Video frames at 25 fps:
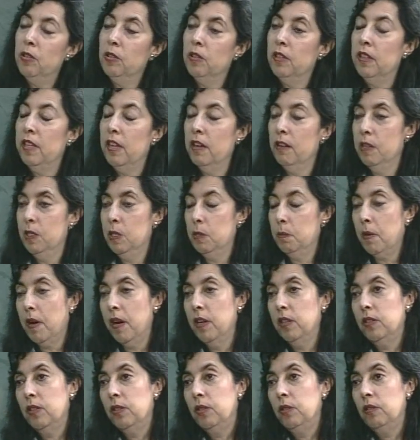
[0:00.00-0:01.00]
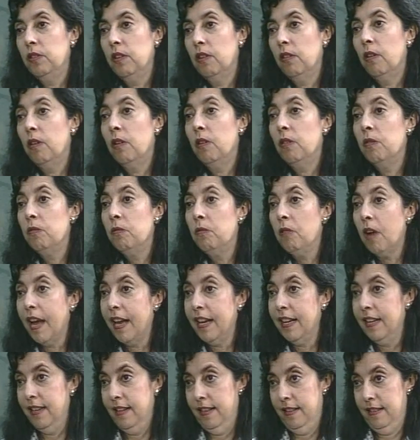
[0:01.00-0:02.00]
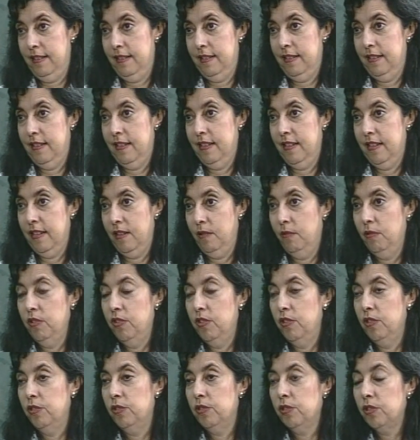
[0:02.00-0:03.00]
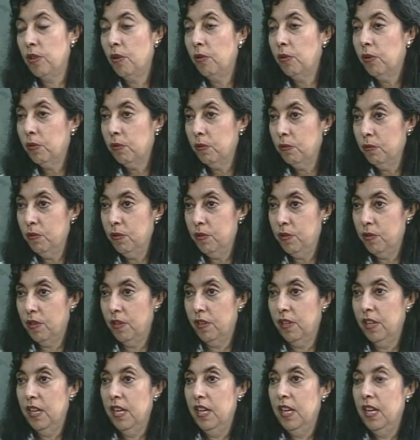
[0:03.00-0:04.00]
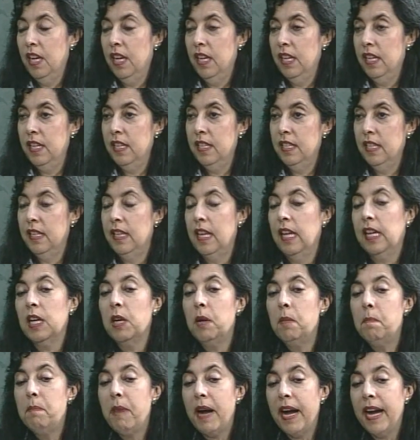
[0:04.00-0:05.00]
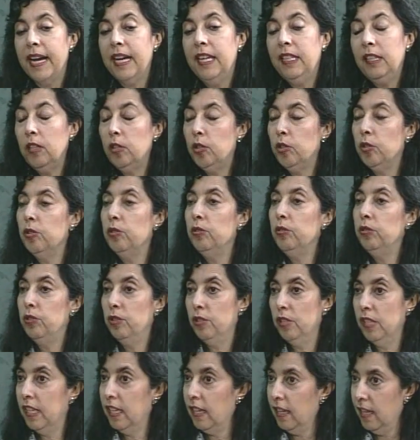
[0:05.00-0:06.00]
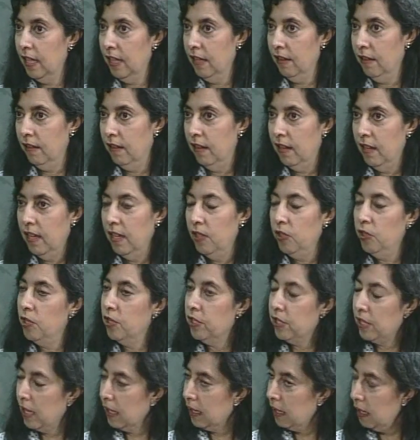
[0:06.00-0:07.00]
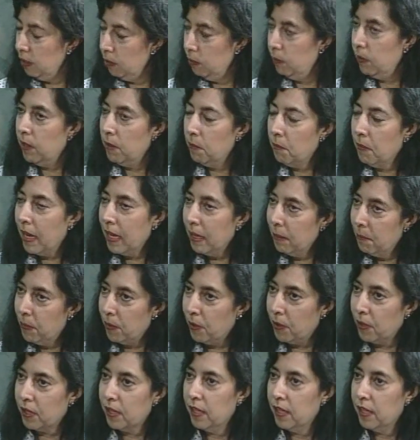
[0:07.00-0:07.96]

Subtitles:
they're inspired to do their own writing, which is so crucial. And then they combine the two together, just like I do it in my book.